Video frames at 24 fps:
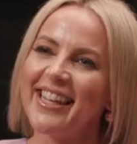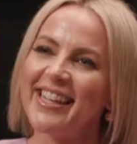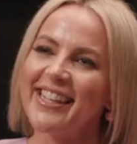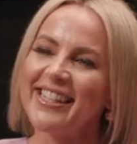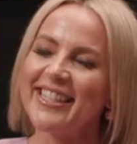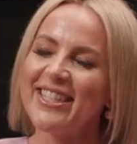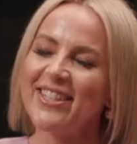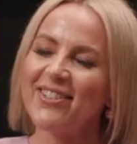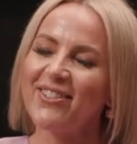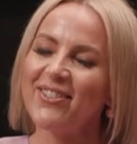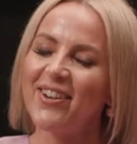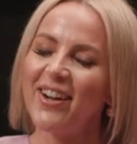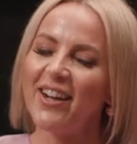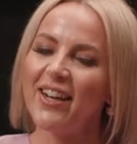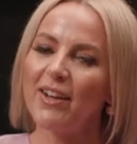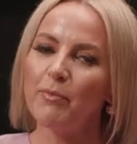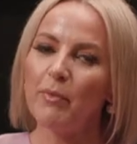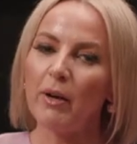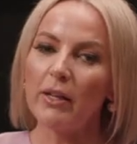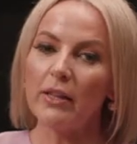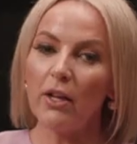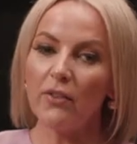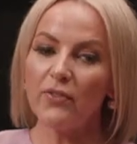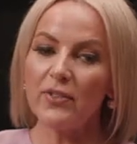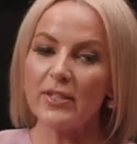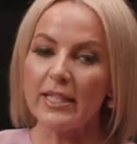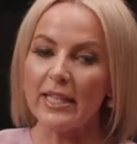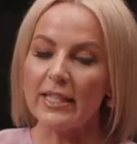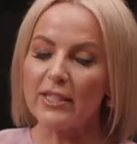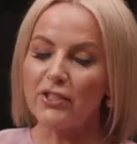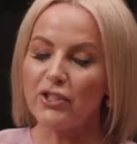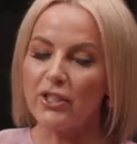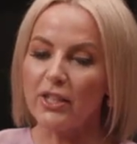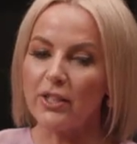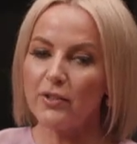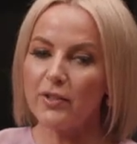Yeah, so I love
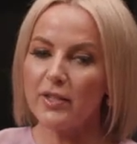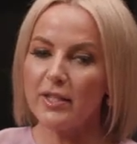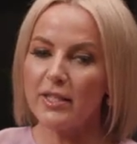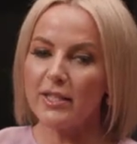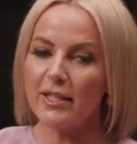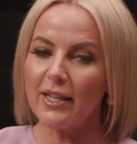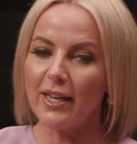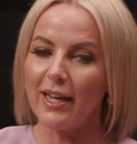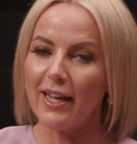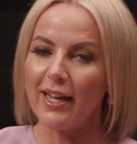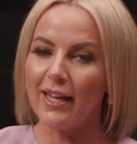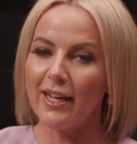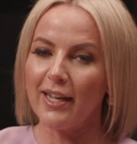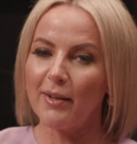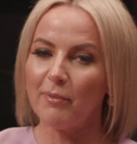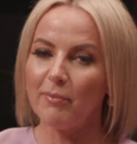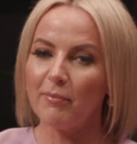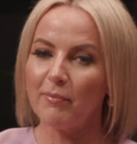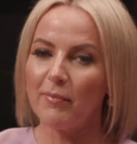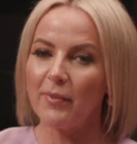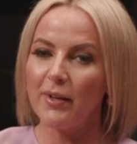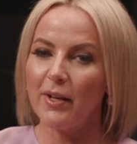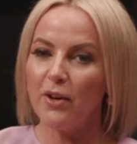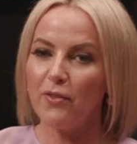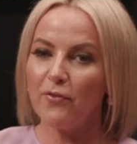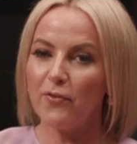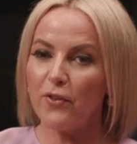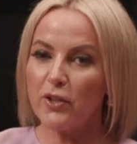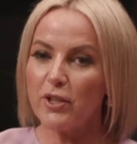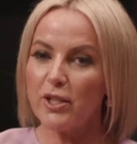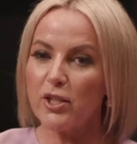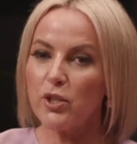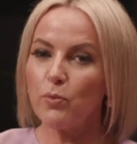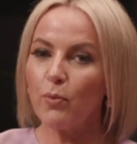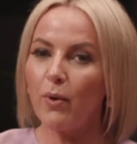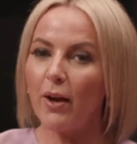Seychelles.
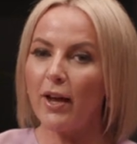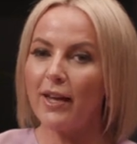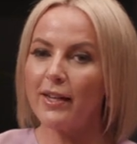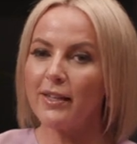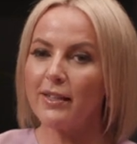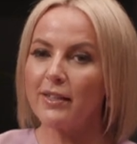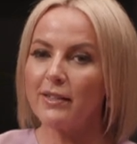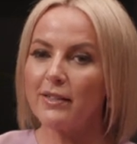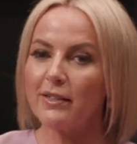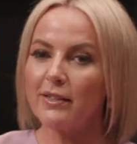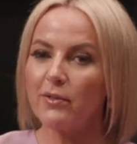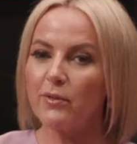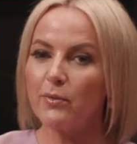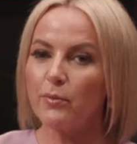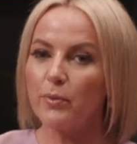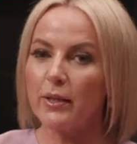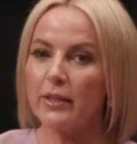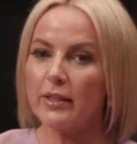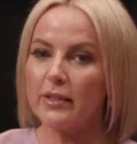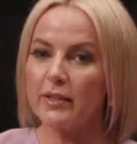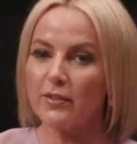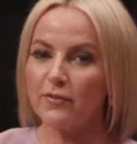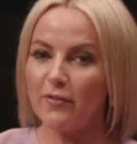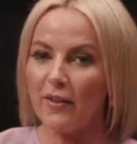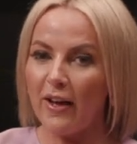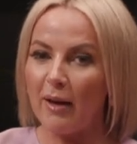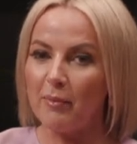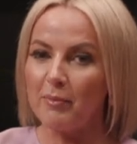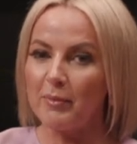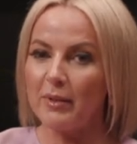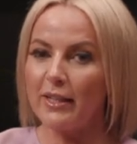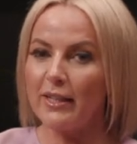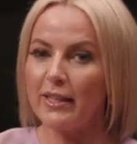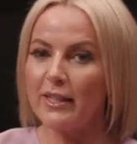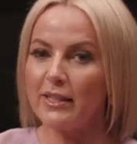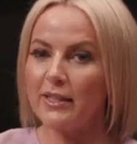First went with
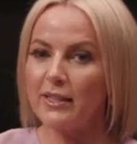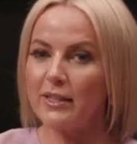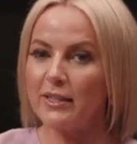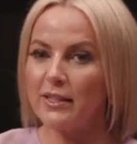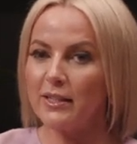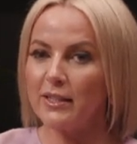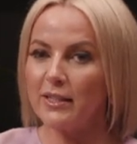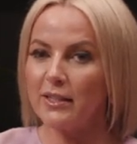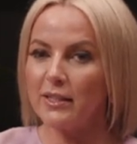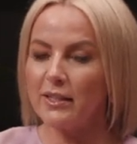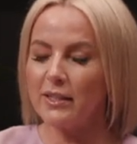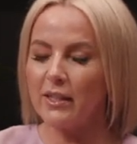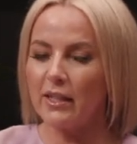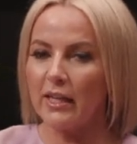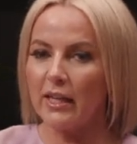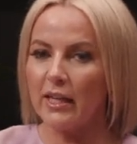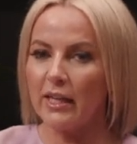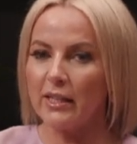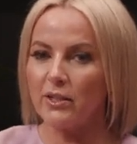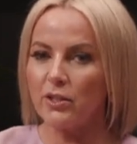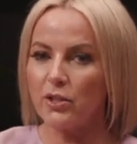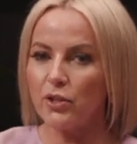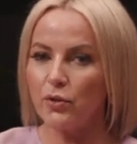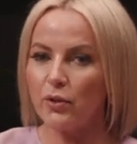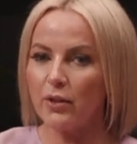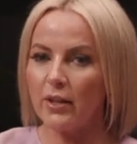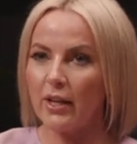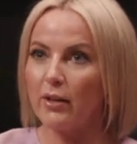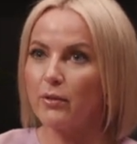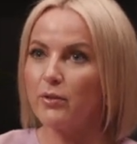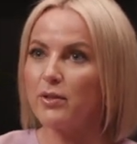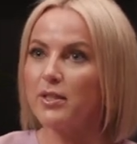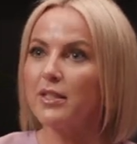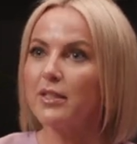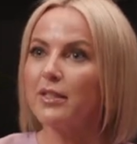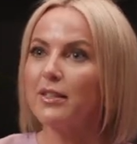family in
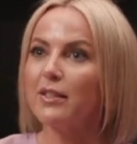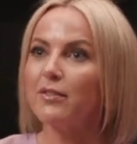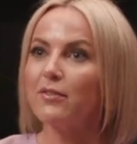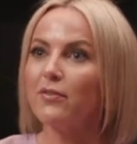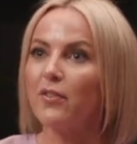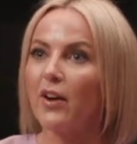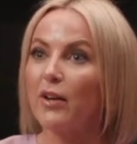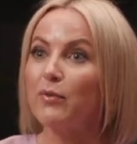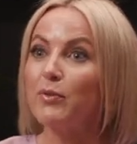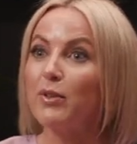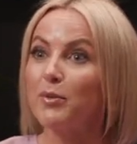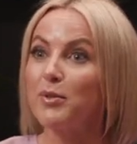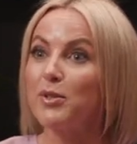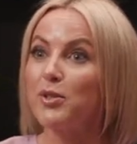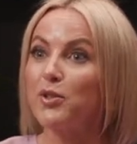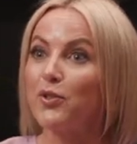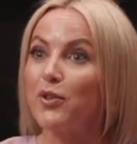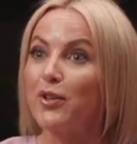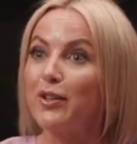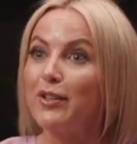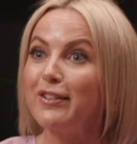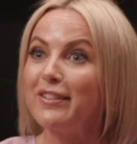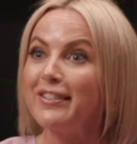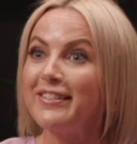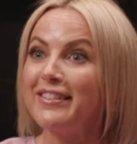2005 when I was crew.